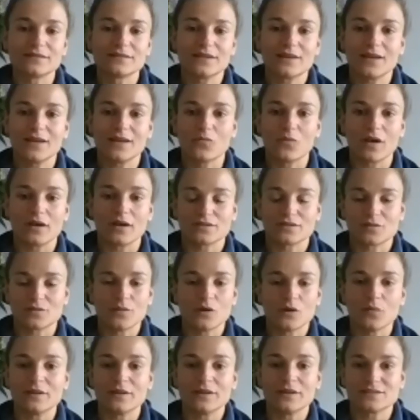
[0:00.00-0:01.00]
in Wales
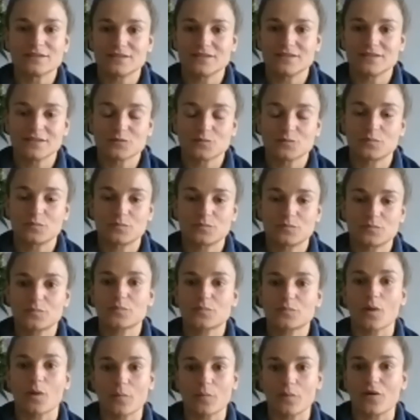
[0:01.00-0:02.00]
at the moment is
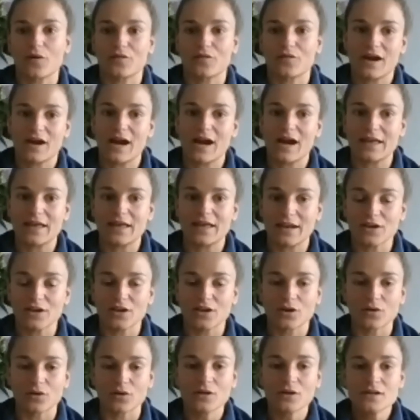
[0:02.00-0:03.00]
proper on the high, and I
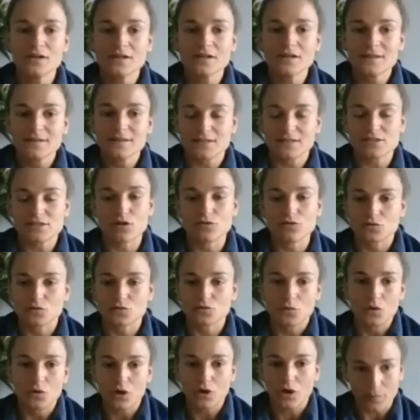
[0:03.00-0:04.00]
know there's loads
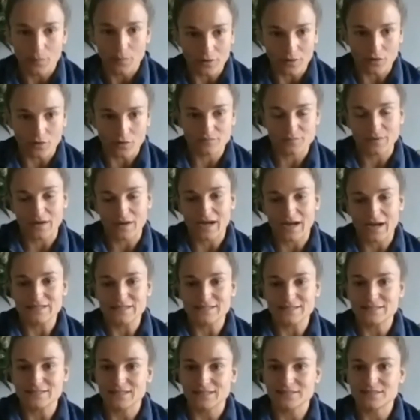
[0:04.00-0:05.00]
of work going on
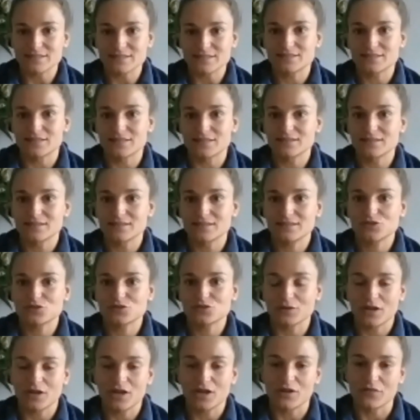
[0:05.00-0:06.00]
behind the scenes
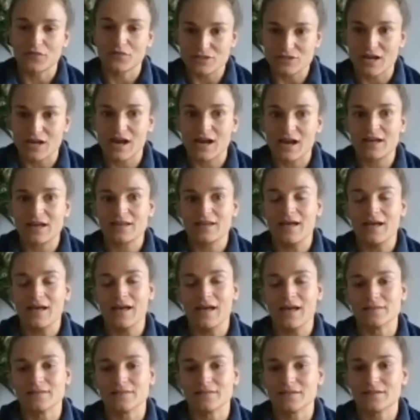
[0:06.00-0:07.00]
to encourage that
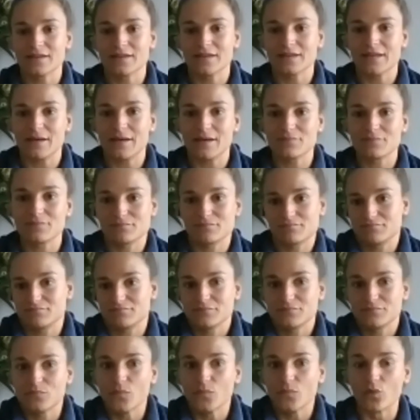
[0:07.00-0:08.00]
and get
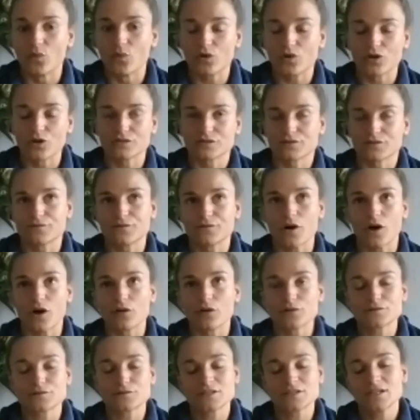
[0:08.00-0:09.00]
more girls
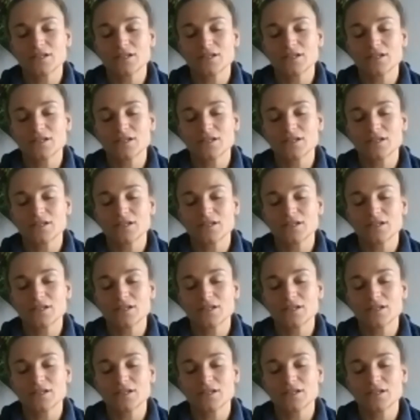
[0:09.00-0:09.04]
involved.